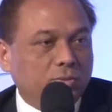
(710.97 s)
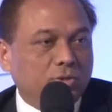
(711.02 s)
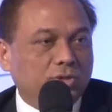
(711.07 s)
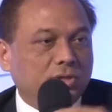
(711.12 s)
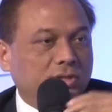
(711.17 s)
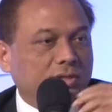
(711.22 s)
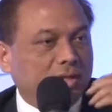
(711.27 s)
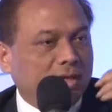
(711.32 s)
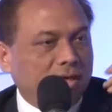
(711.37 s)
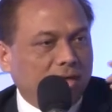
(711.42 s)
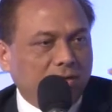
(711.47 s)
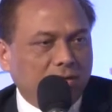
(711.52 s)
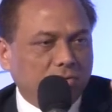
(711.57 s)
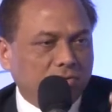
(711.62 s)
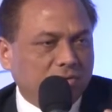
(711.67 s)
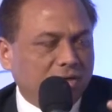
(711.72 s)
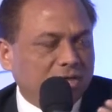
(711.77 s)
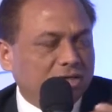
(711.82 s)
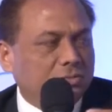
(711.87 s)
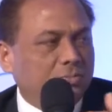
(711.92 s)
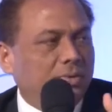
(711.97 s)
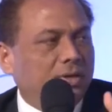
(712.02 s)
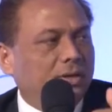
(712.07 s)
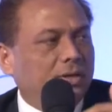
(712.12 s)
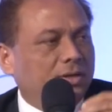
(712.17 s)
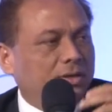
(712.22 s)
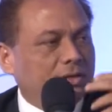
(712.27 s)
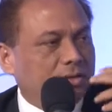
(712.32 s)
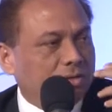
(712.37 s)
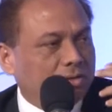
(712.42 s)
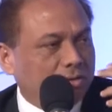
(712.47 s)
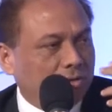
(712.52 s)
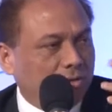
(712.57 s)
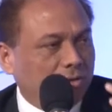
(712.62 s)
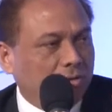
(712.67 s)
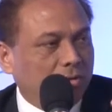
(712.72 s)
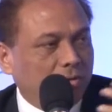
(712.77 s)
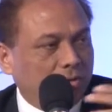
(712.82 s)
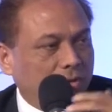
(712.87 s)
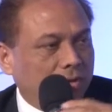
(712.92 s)
which is again user experience
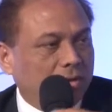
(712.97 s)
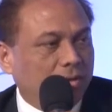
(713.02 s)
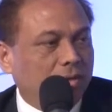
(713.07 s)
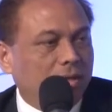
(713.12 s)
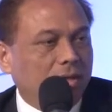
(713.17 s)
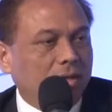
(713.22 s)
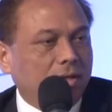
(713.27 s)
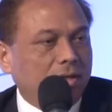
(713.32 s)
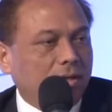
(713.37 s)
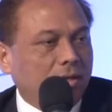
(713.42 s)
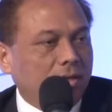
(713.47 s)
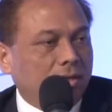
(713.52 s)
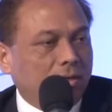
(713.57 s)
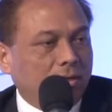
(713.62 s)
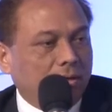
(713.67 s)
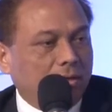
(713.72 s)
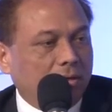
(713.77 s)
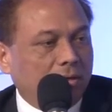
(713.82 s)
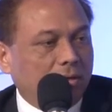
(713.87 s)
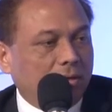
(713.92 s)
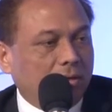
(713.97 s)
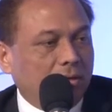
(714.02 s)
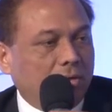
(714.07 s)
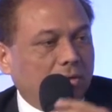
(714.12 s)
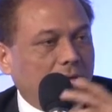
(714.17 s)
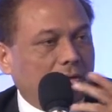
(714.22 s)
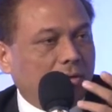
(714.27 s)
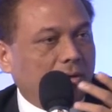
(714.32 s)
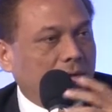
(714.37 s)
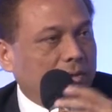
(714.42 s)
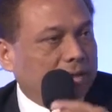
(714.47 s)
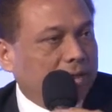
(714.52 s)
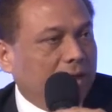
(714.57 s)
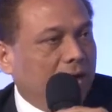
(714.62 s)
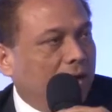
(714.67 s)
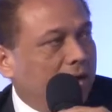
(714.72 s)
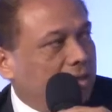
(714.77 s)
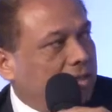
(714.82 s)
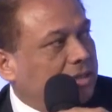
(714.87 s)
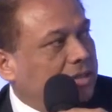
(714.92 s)
or the
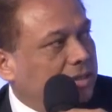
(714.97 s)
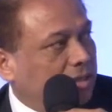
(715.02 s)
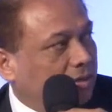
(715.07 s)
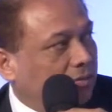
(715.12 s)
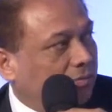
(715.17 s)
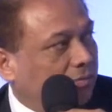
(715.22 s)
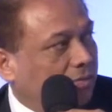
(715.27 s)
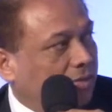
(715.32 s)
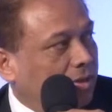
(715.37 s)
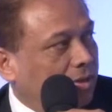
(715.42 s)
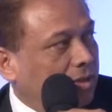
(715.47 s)
art stuff,